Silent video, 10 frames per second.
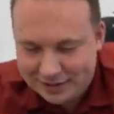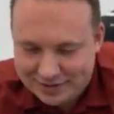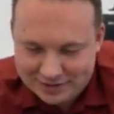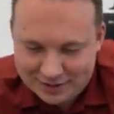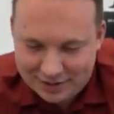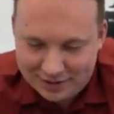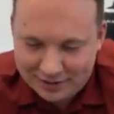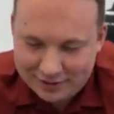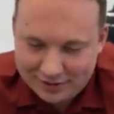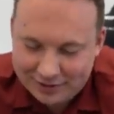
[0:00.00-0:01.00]
let's
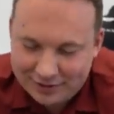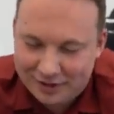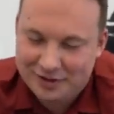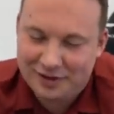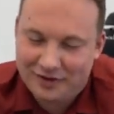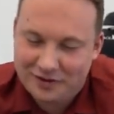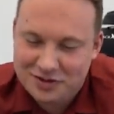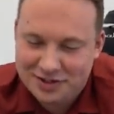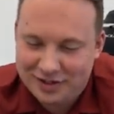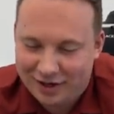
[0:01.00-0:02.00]
see. R35
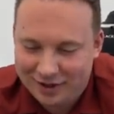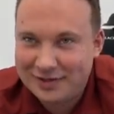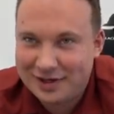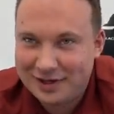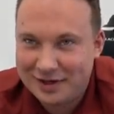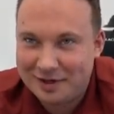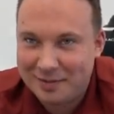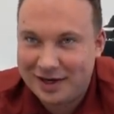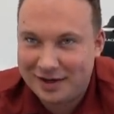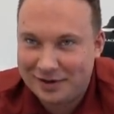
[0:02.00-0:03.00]
GTR. Are you talking
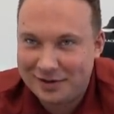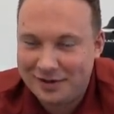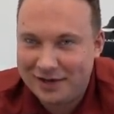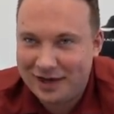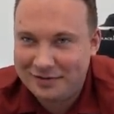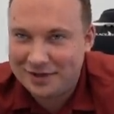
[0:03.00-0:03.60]
about an R35